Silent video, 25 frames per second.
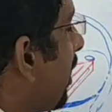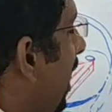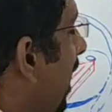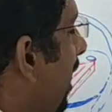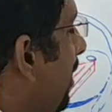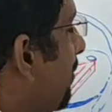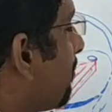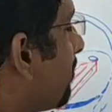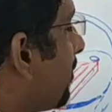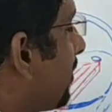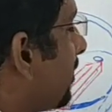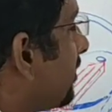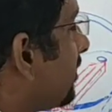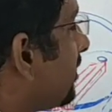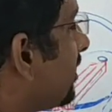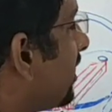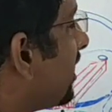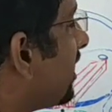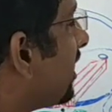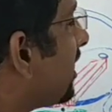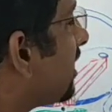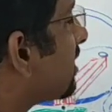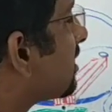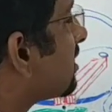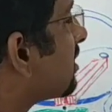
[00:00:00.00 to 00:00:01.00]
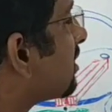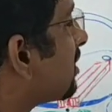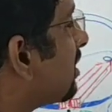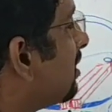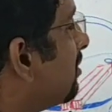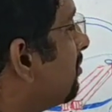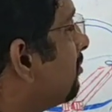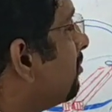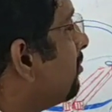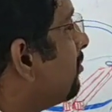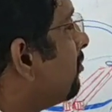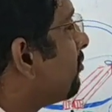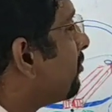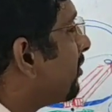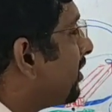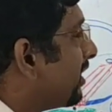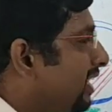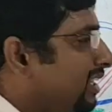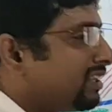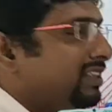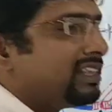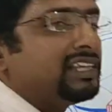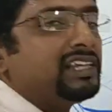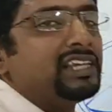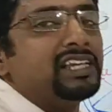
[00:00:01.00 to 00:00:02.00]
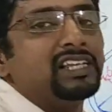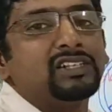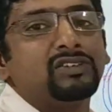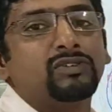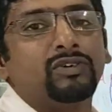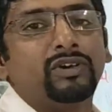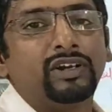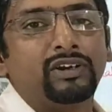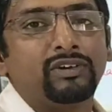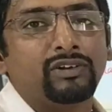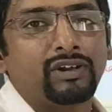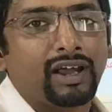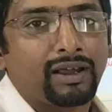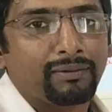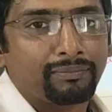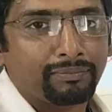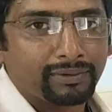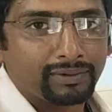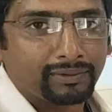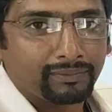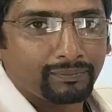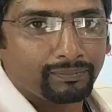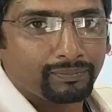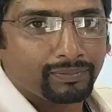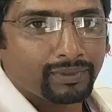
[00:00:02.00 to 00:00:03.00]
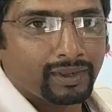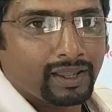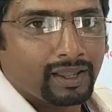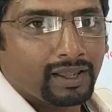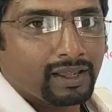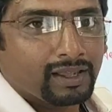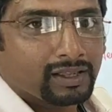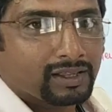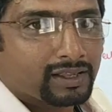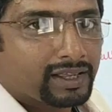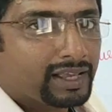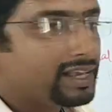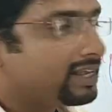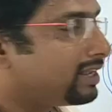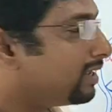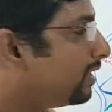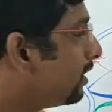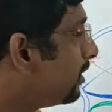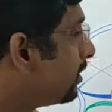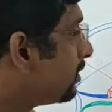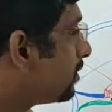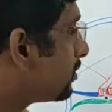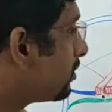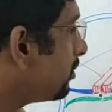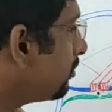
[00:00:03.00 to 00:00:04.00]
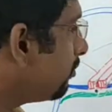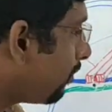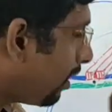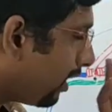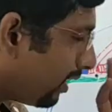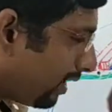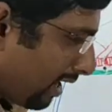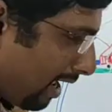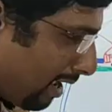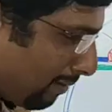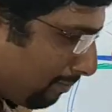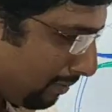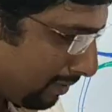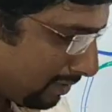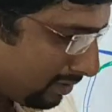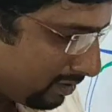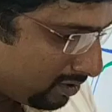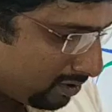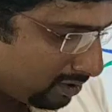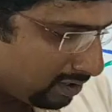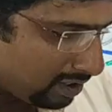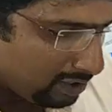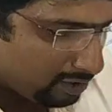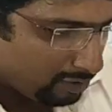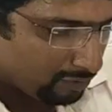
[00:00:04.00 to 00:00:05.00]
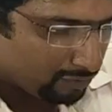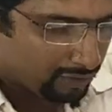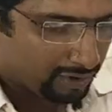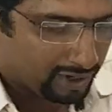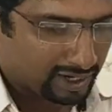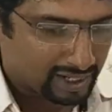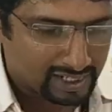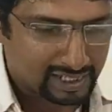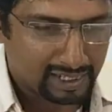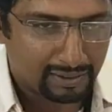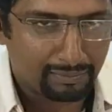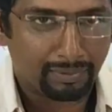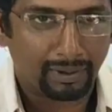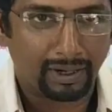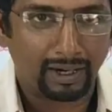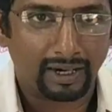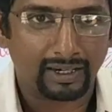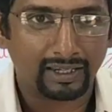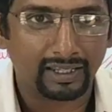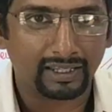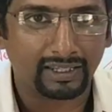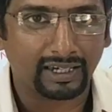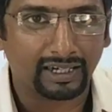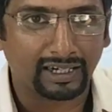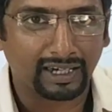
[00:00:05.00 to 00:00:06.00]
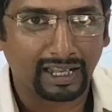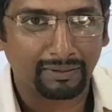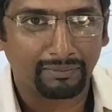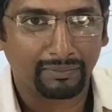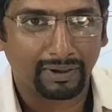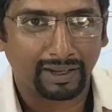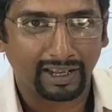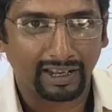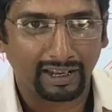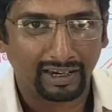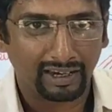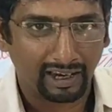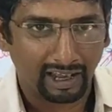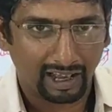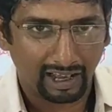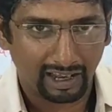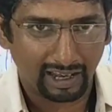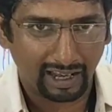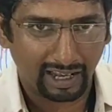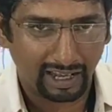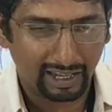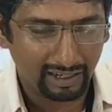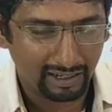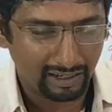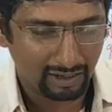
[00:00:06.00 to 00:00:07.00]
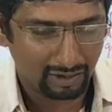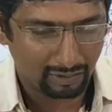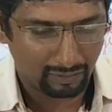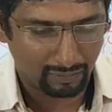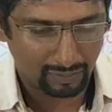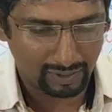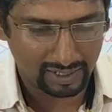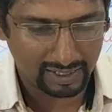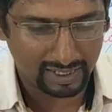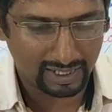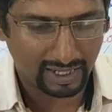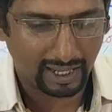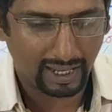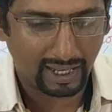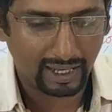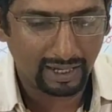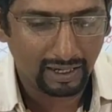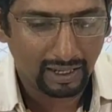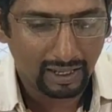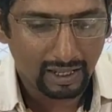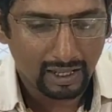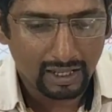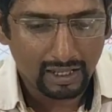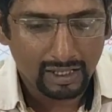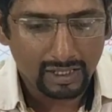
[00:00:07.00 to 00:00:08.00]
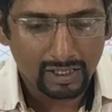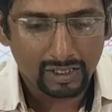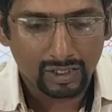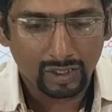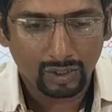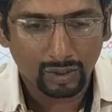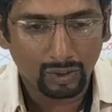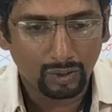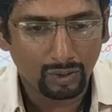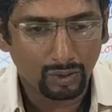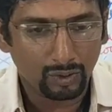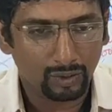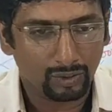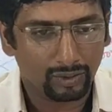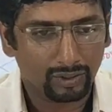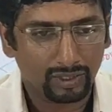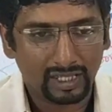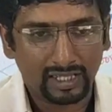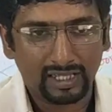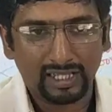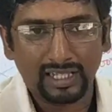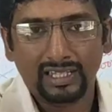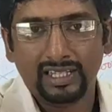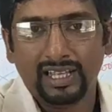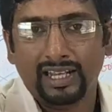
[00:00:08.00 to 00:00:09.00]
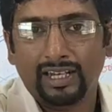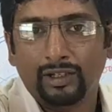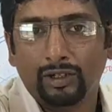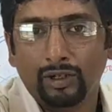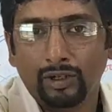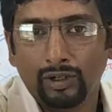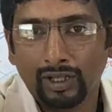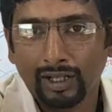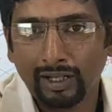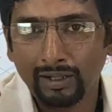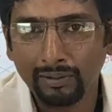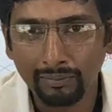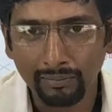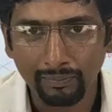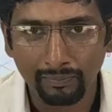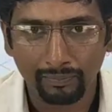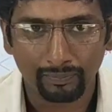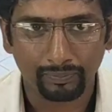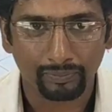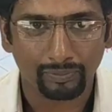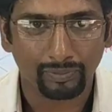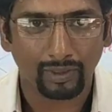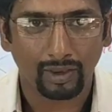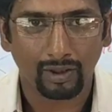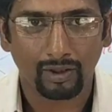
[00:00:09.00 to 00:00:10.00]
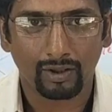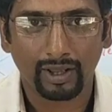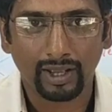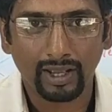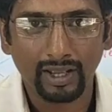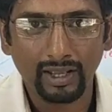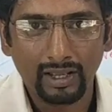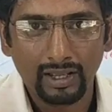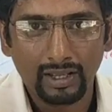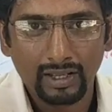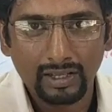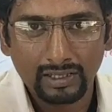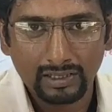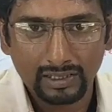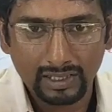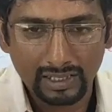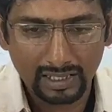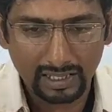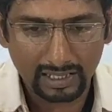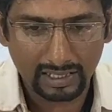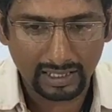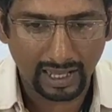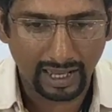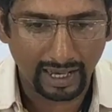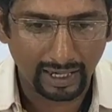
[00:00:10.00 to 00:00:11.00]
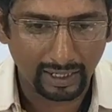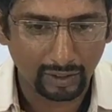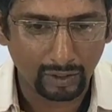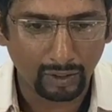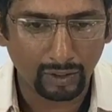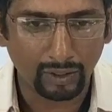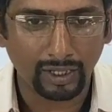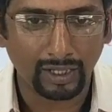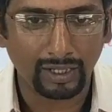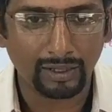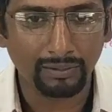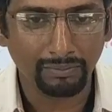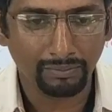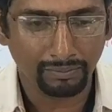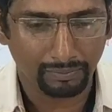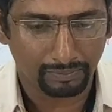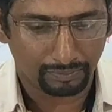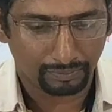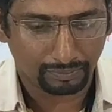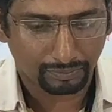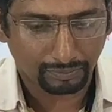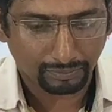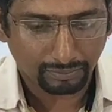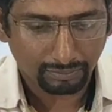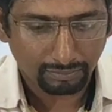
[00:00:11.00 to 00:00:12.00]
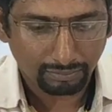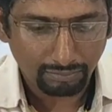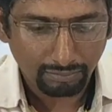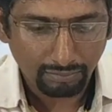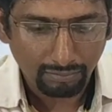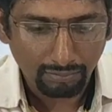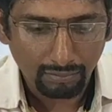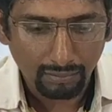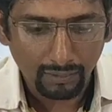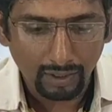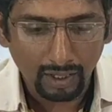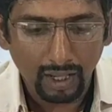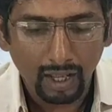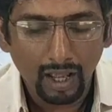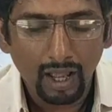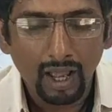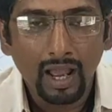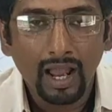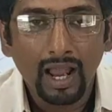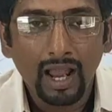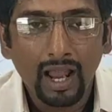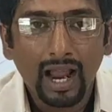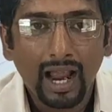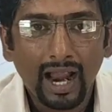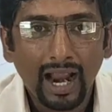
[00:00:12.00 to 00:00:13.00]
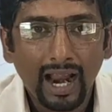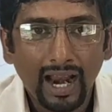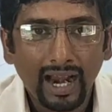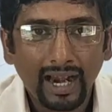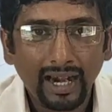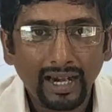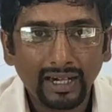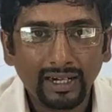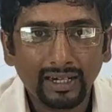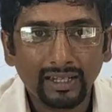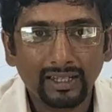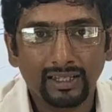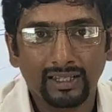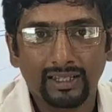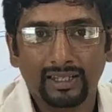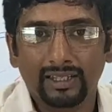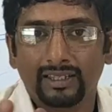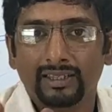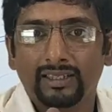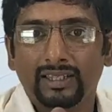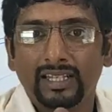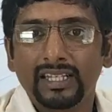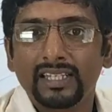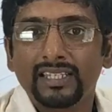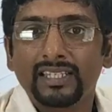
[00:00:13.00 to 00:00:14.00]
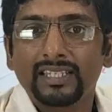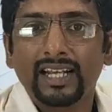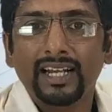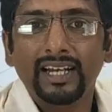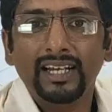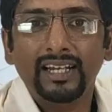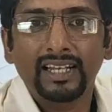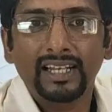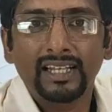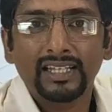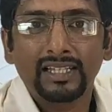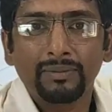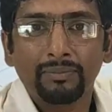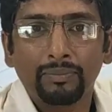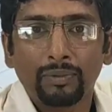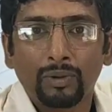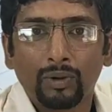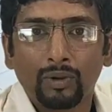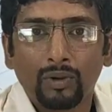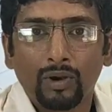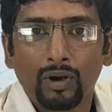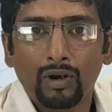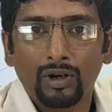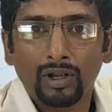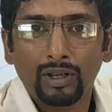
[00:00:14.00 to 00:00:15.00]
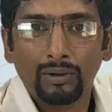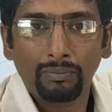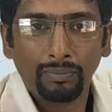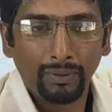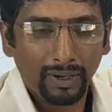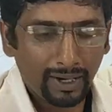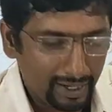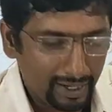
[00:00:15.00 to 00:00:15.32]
to happen, there is some funny thing is going to happen. Okay, so what happens? For example, another time once again. So this is ectoderm. Okay, this is the ectoderm, and this side is a procaudal